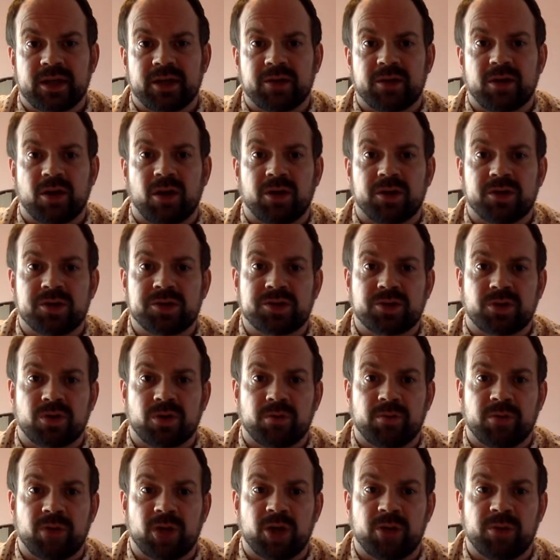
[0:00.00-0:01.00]
Are you strong
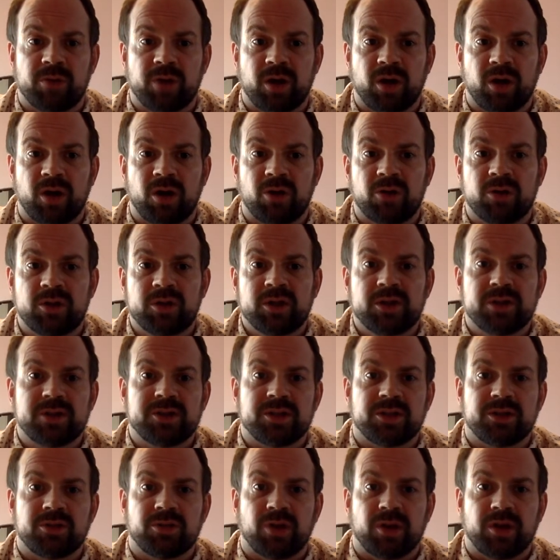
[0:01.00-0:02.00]
on mobile?
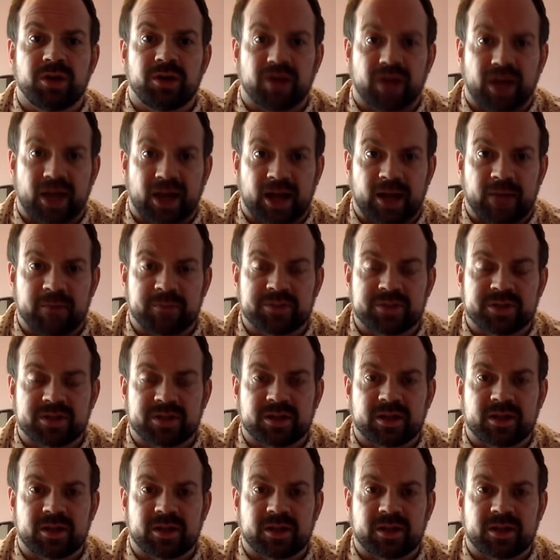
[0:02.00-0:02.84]
Do you run apps?